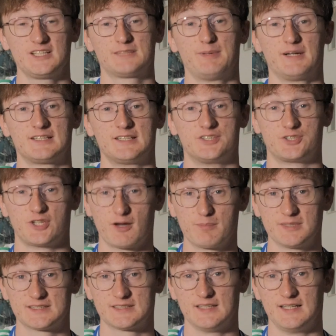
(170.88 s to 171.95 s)
expect the
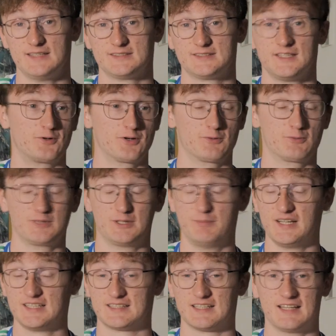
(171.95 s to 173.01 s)
sharpest lens or the
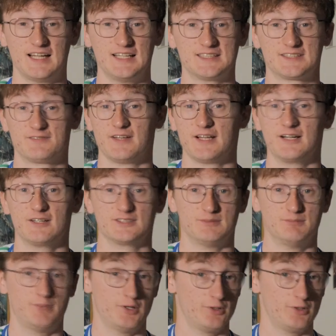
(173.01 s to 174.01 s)
best lens flares in